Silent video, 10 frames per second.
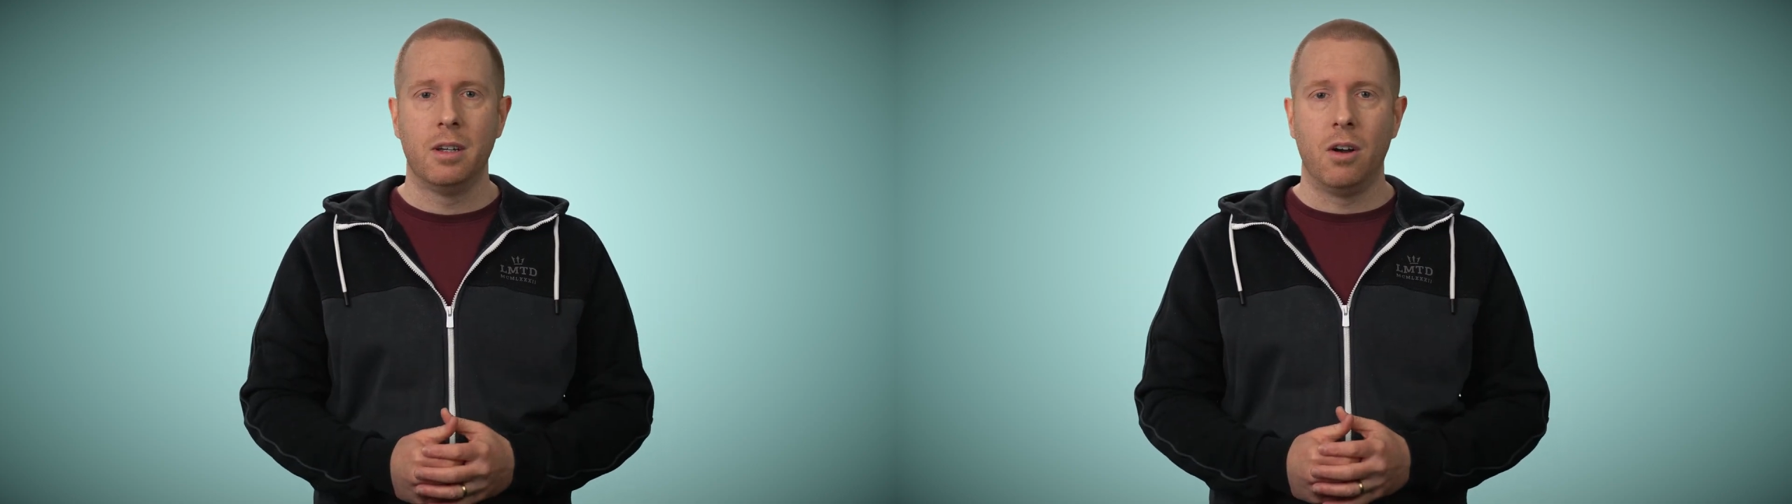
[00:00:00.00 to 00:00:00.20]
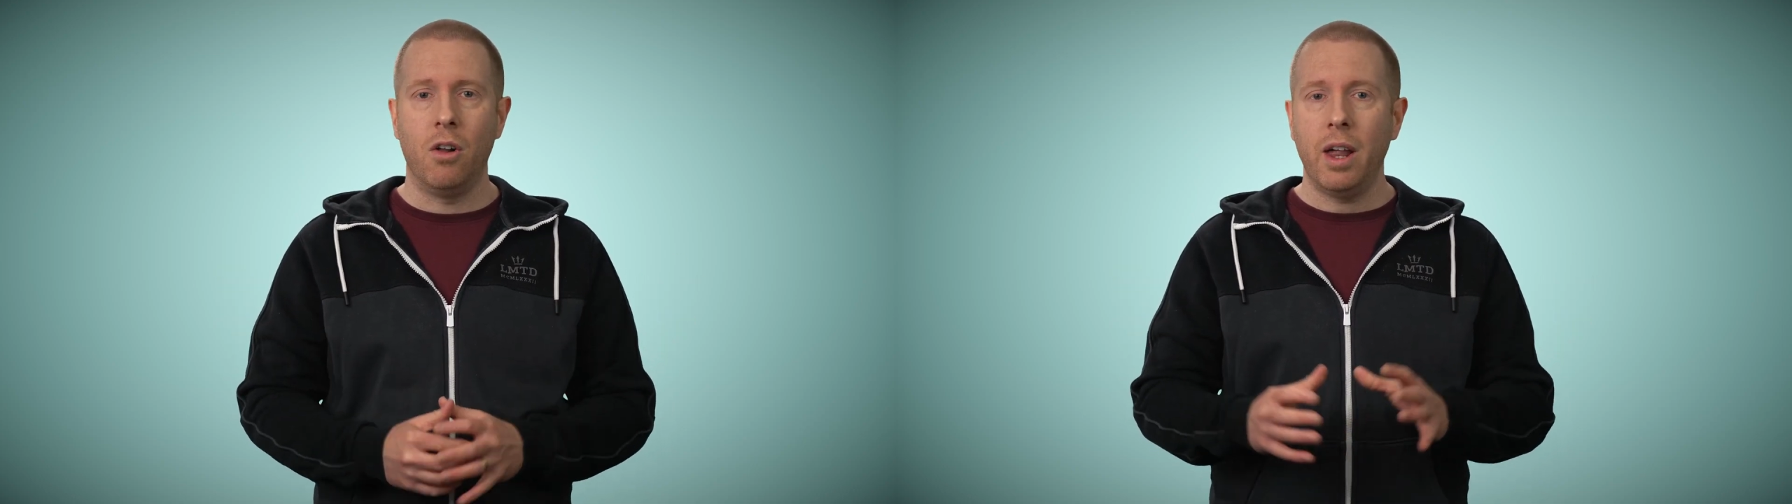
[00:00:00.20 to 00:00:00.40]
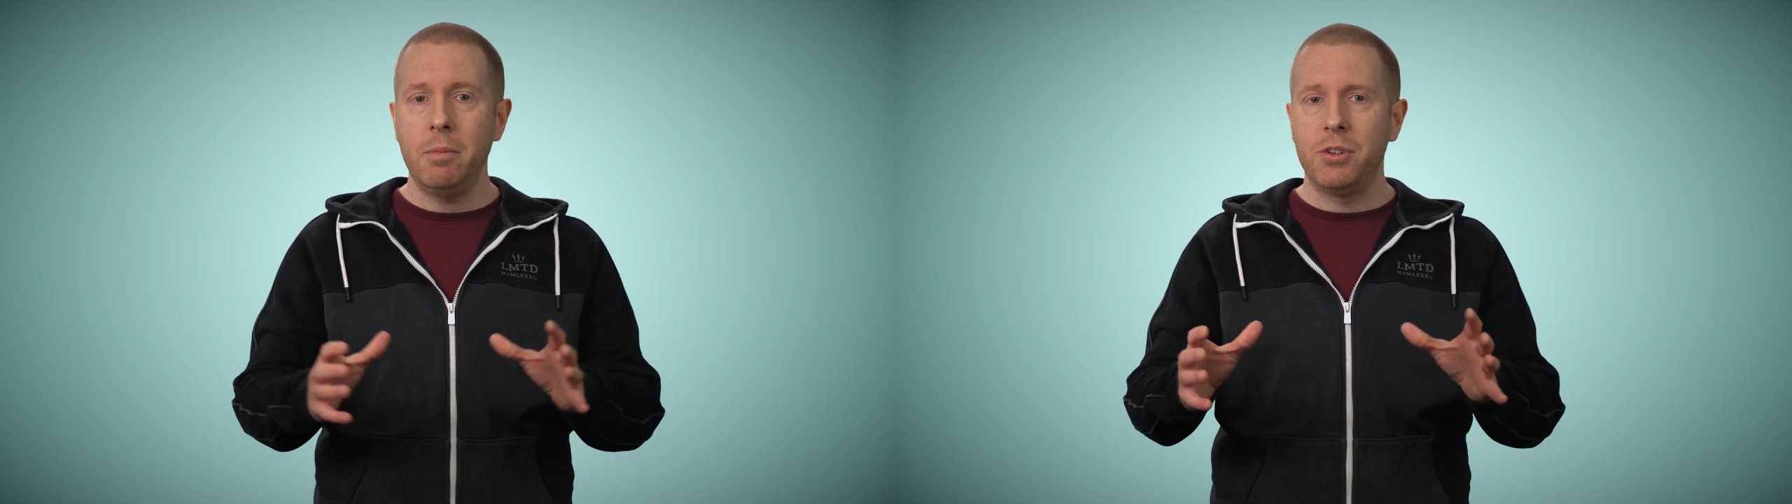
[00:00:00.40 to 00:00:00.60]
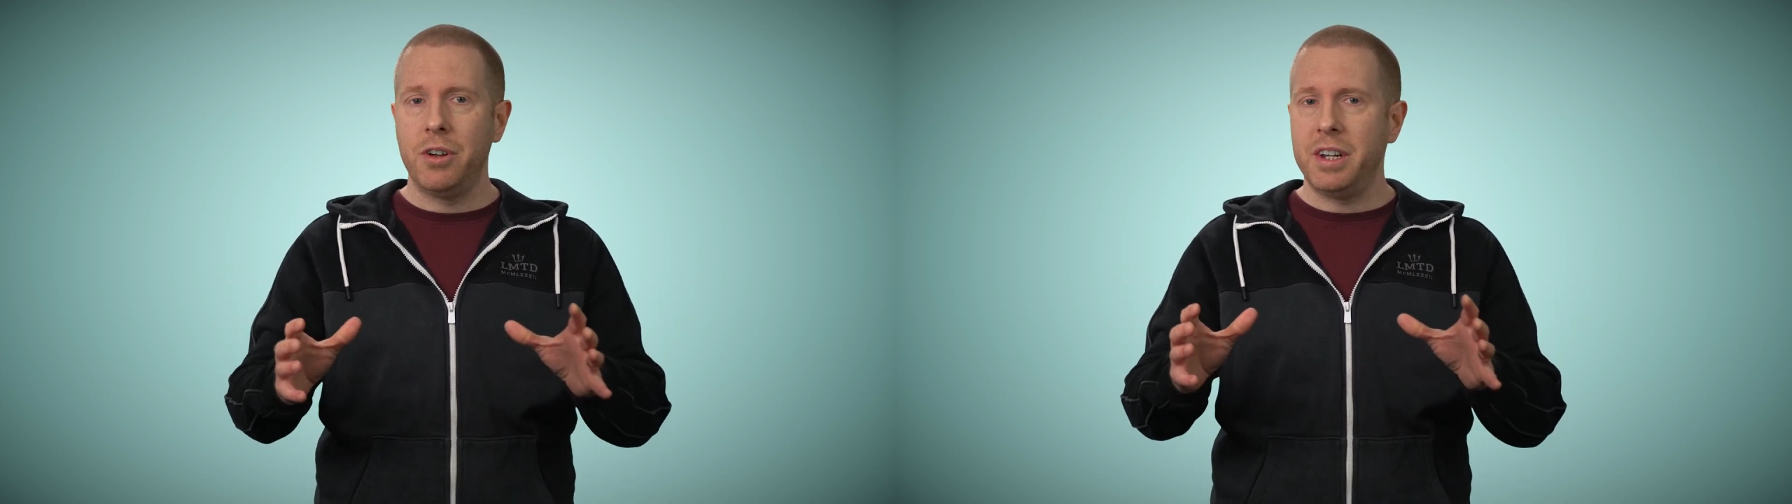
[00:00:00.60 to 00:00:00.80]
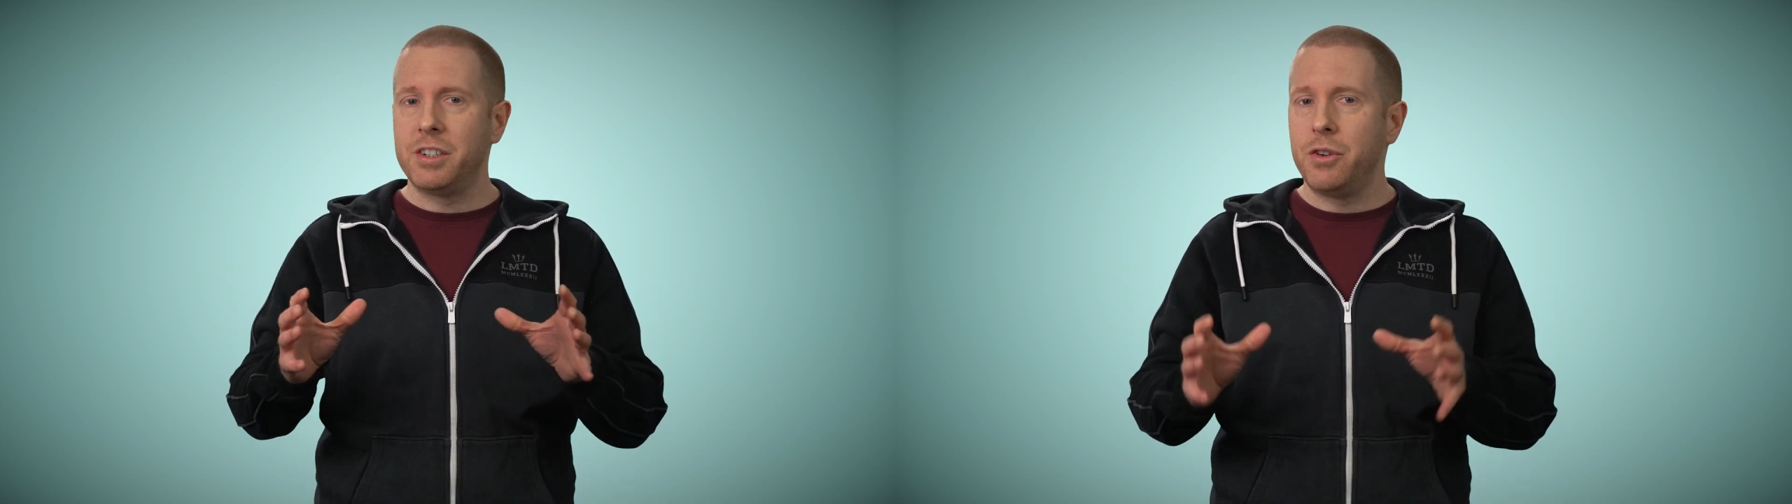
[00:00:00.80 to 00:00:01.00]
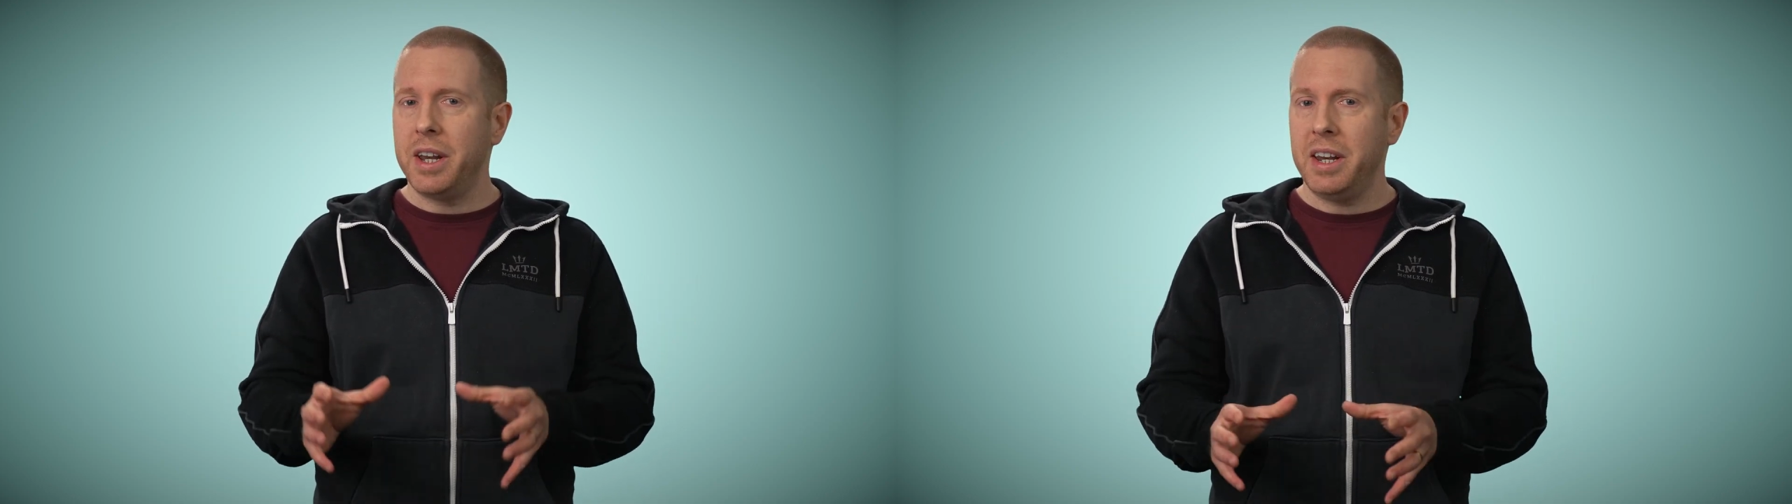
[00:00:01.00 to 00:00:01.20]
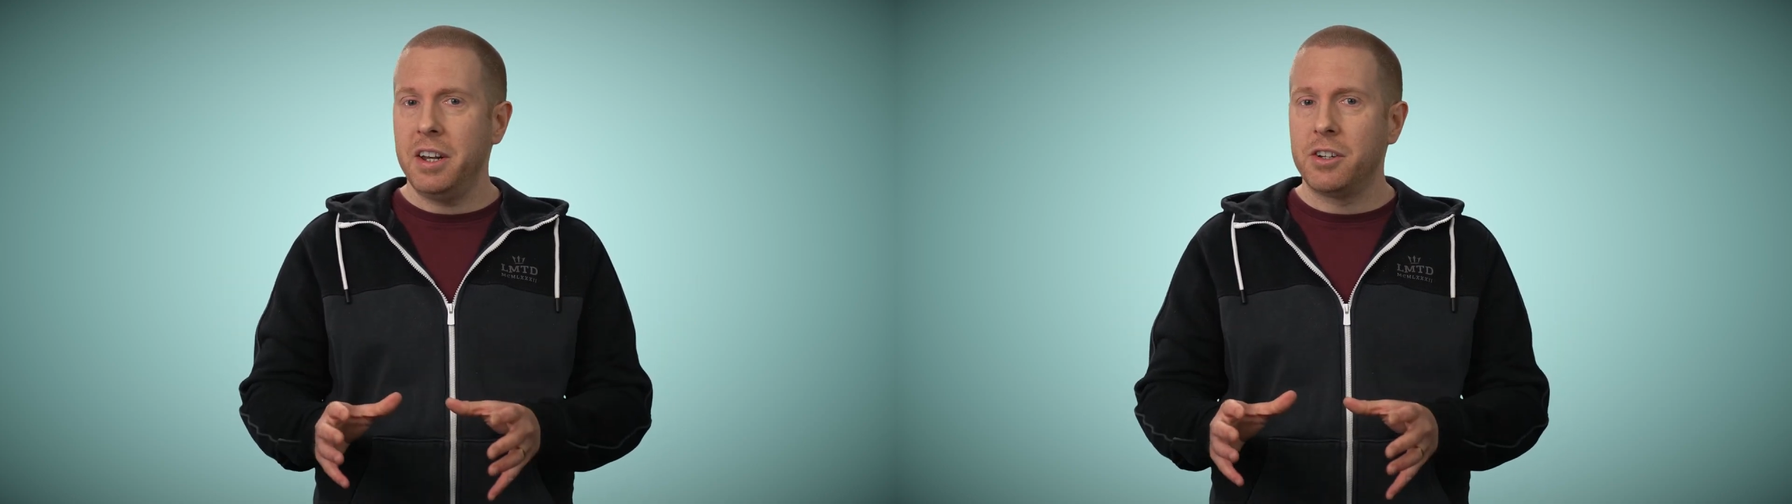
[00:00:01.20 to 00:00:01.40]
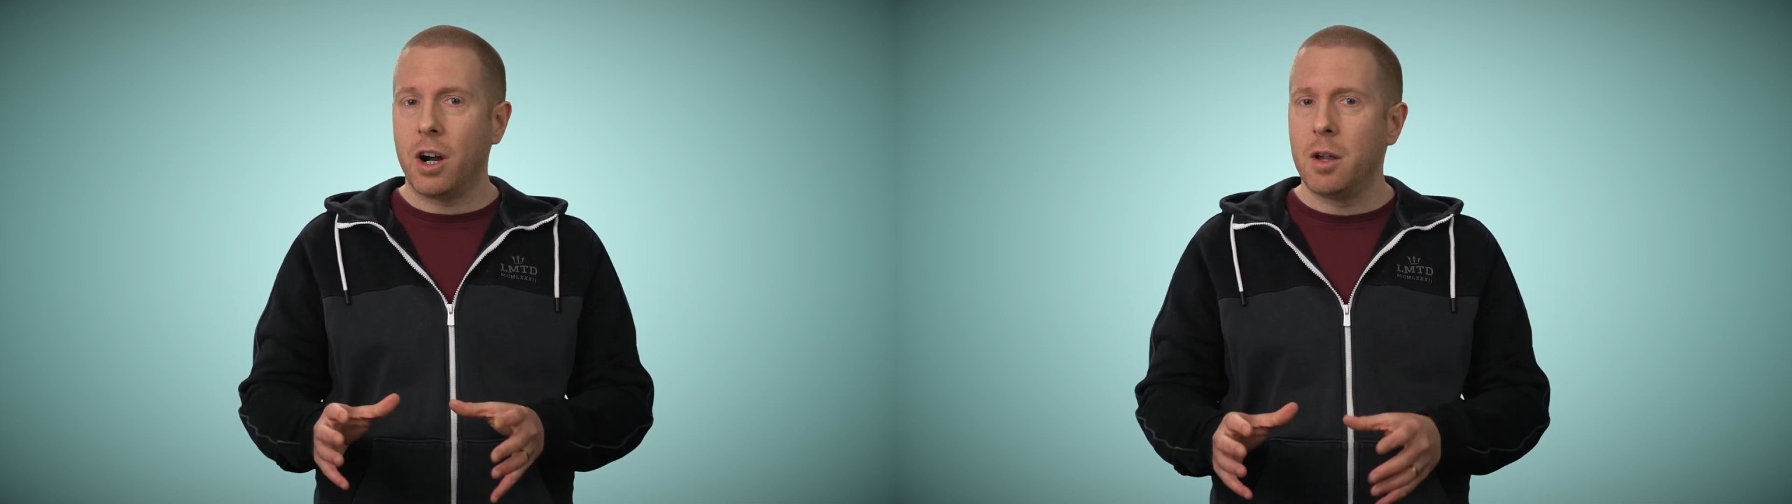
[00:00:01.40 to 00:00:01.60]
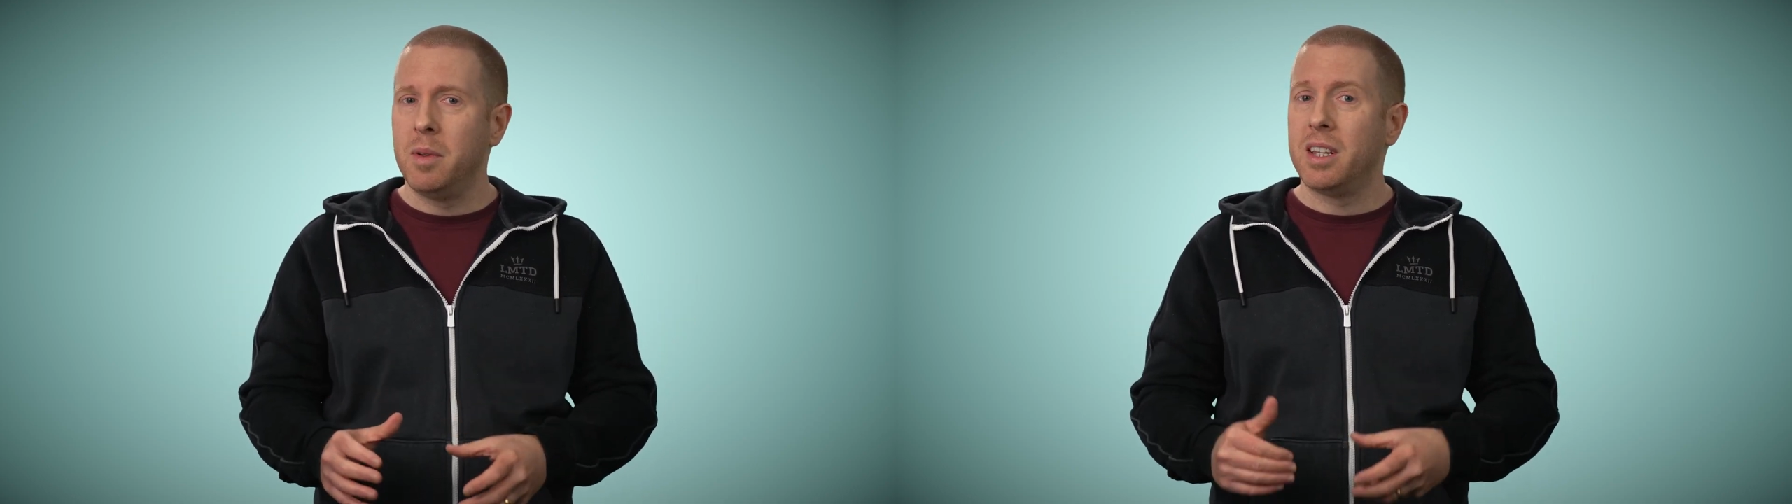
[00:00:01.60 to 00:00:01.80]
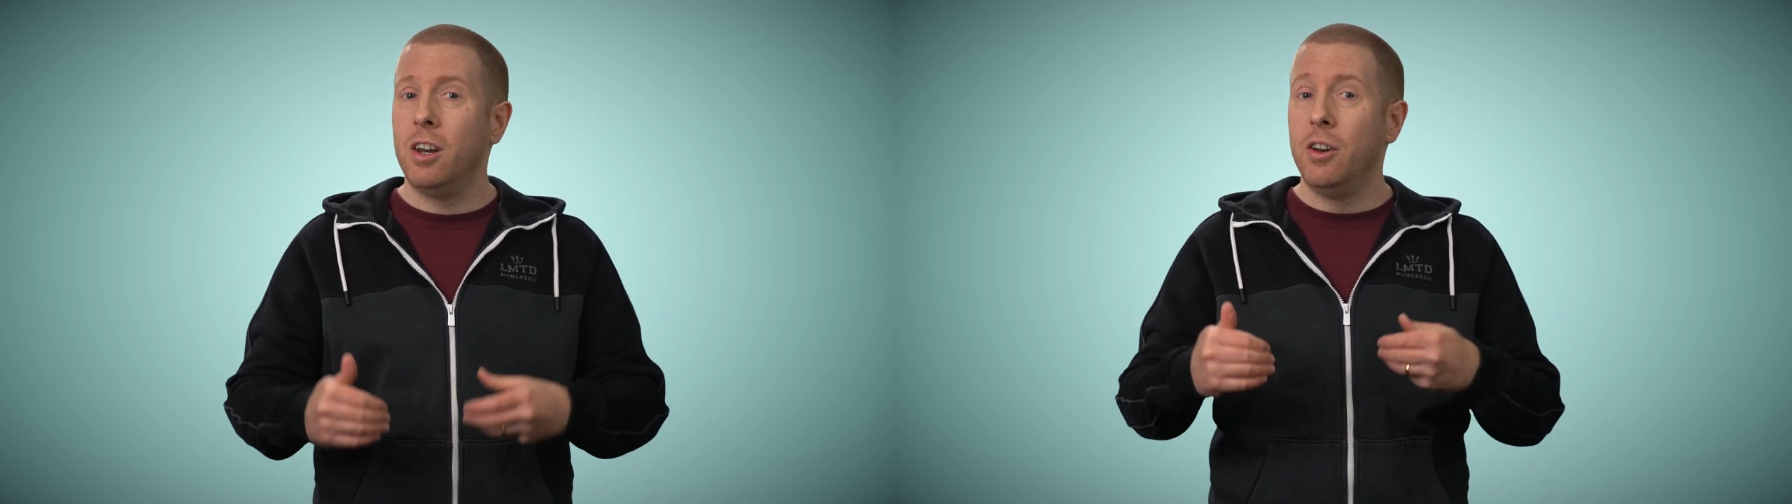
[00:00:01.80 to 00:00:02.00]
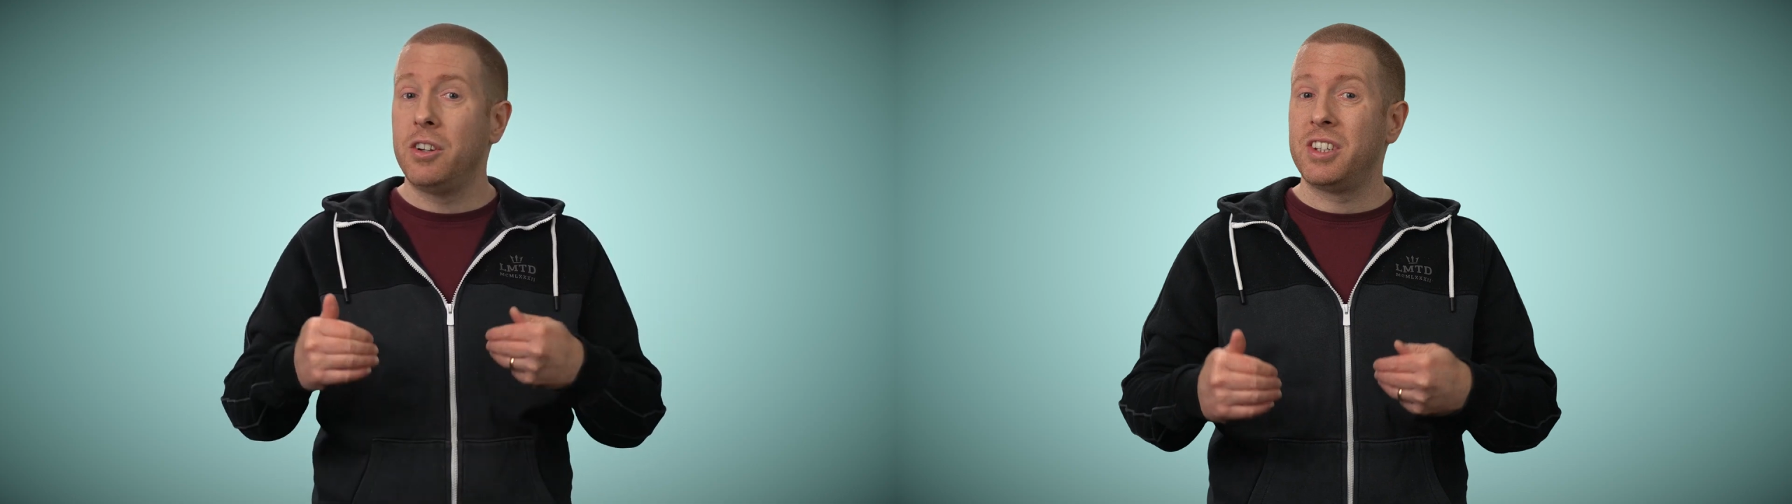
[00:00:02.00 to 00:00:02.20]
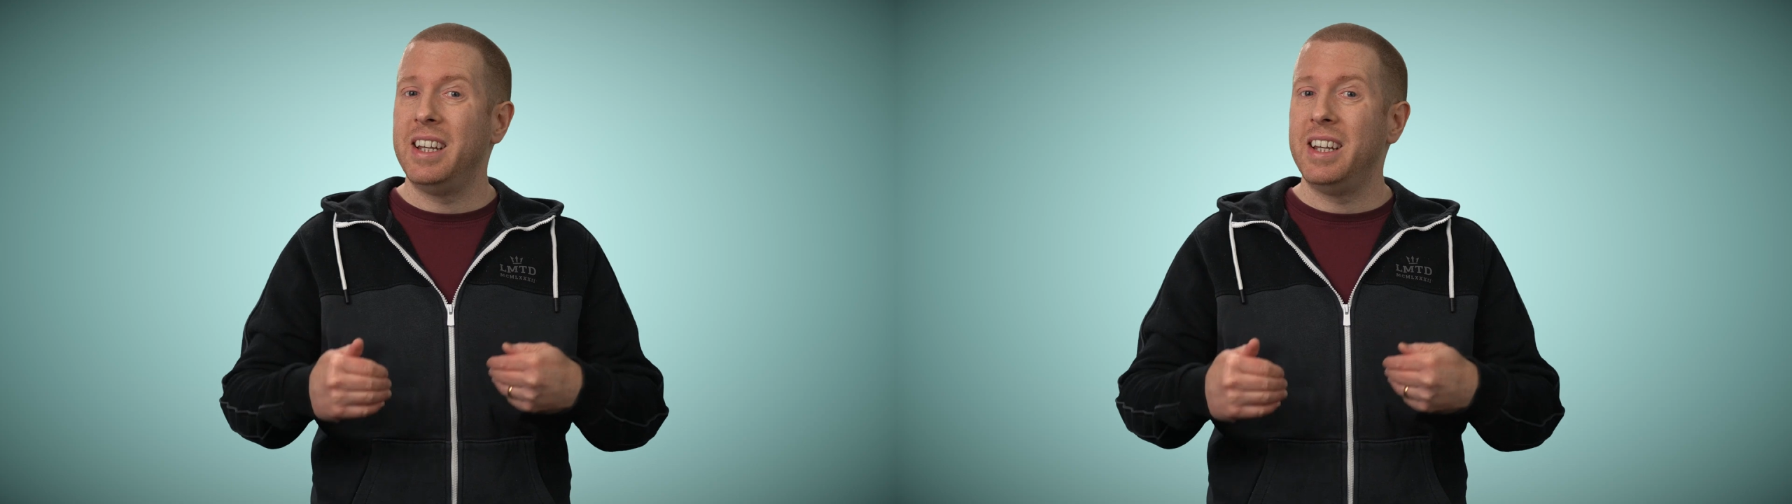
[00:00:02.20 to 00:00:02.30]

All I'm doing is creating a document that looks